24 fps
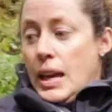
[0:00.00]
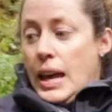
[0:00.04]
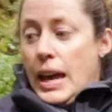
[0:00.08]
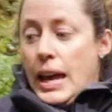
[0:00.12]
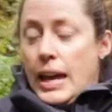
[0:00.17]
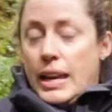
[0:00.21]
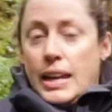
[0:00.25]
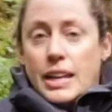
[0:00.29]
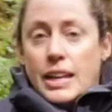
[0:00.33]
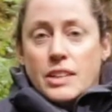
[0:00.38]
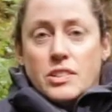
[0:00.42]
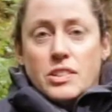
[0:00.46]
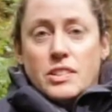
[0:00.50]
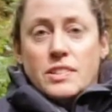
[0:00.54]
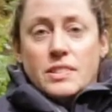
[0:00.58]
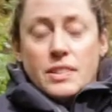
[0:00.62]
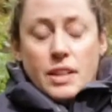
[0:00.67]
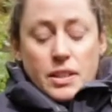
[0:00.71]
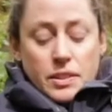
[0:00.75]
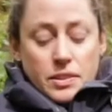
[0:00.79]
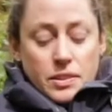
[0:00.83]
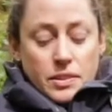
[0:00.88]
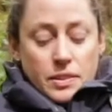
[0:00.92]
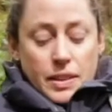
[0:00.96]
And I'd just
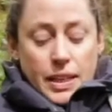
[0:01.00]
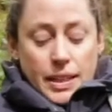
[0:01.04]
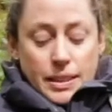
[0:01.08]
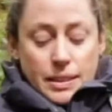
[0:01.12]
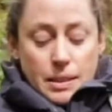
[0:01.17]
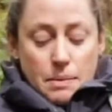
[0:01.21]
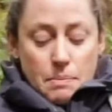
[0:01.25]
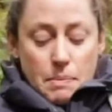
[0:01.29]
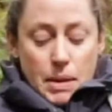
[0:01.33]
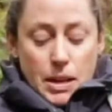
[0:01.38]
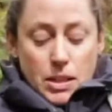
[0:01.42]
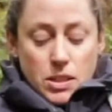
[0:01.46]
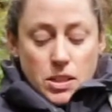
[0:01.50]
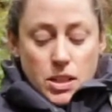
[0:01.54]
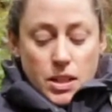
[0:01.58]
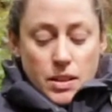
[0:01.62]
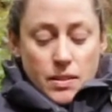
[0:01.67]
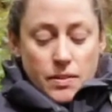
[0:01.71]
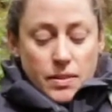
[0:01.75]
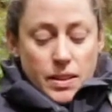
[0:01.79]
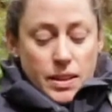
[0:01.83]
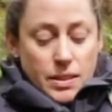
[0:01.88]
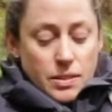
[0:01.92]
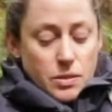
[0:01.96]
also like to
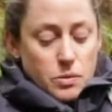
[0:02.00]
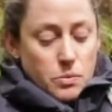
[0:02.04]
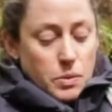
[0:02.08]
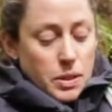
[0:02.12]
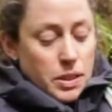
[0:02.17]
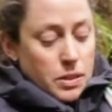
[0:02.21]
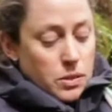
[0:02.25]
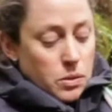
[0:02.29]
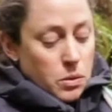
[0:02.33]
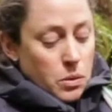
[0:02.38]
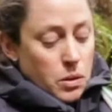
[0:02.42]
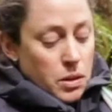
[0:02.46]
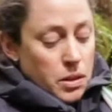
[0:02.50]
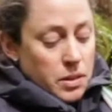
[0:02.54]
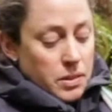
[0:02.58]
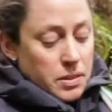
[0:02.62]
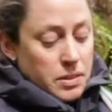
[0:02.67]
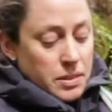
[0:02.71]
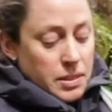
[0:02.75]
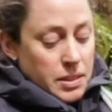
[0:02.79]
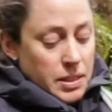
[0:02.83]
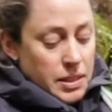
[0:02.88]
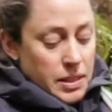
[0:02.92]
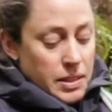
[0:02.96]
mention this
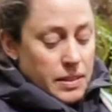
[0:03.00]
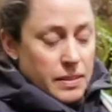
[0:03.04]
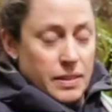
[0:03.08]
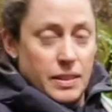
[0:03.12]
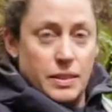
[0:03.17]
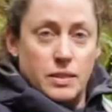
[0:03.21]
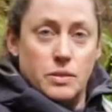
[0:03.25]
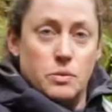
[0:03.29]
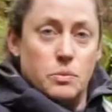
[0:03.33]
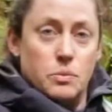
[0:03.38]
resource that's